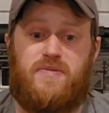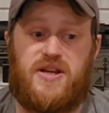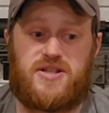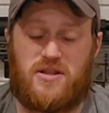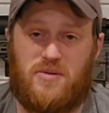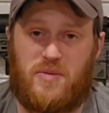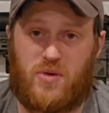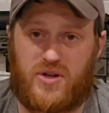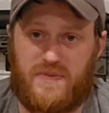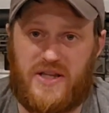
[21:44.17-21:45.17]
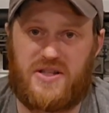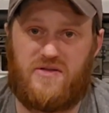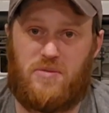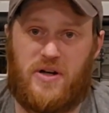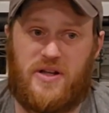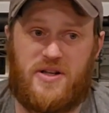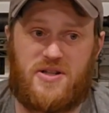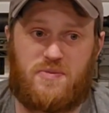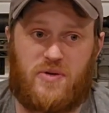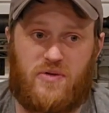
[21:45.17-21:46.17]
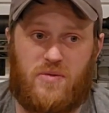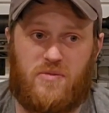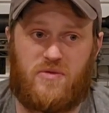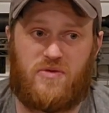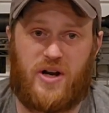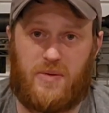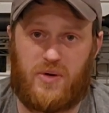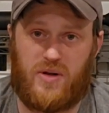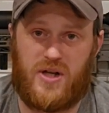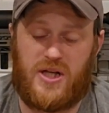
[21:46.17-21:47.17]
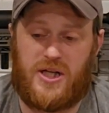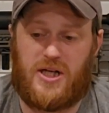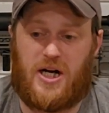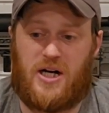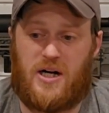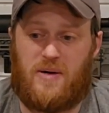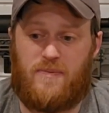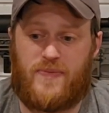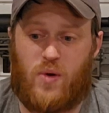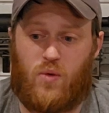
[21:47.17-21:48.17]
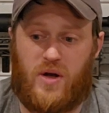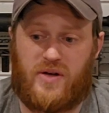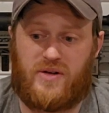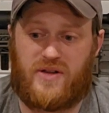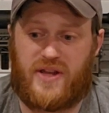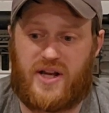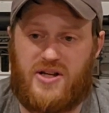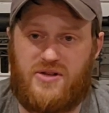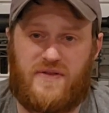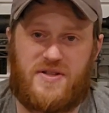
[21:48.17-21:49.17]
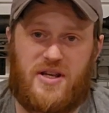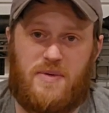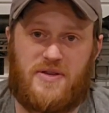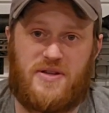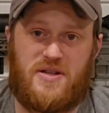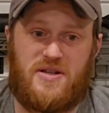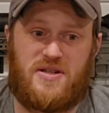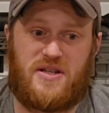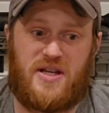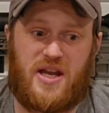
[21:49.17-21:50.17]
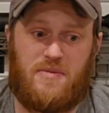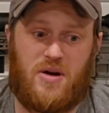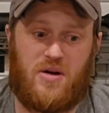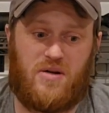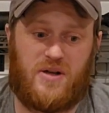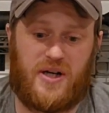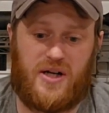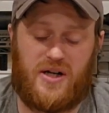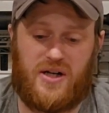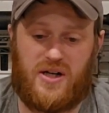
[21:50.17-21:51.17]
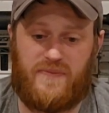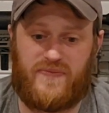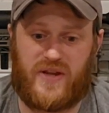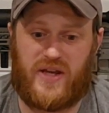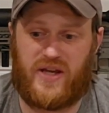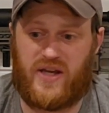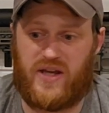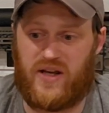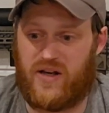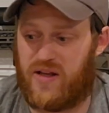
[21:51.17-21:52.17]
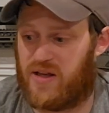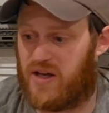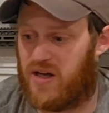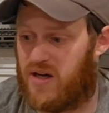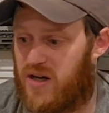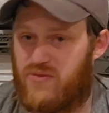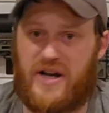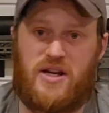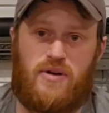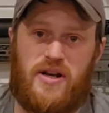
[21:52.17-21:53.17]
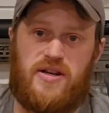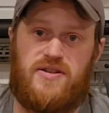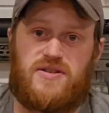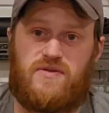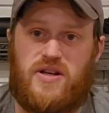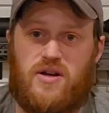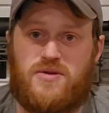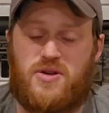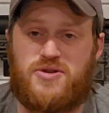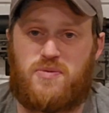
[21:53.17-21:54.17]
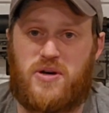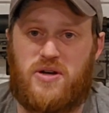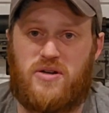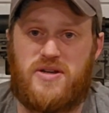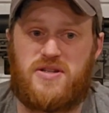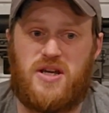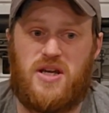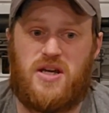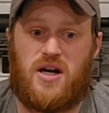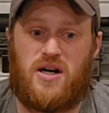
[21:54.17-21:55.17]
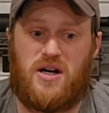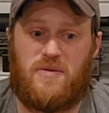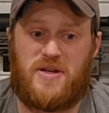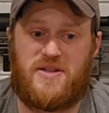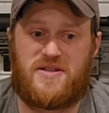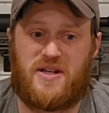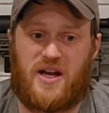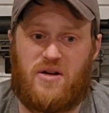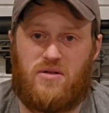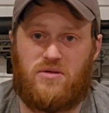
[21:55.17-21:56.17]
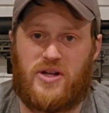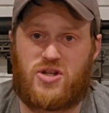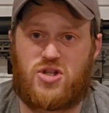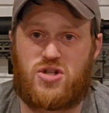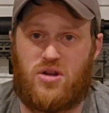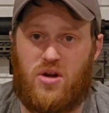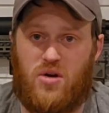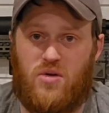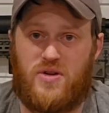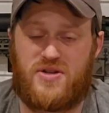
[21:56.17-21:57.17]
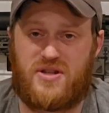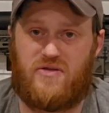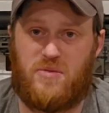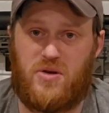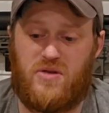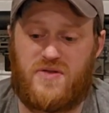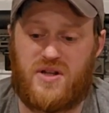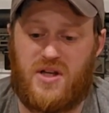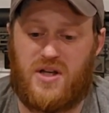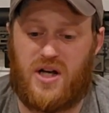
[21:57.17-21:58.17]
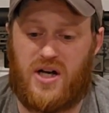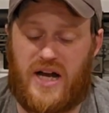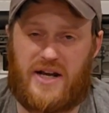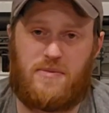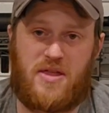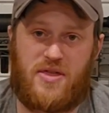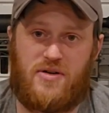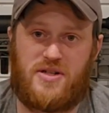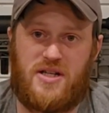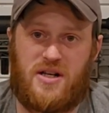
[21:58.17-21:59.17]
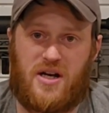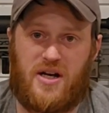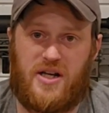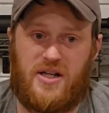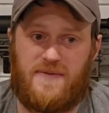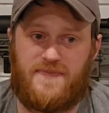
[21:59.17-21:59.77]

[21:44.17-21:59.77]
It's a little bit more expensive, but it is phenomenal. One thing I do have to say about the SIG ammo, and Recce Randy's video is also pretty good on this. He had said how slow this stuff moves. Out of my 13.9,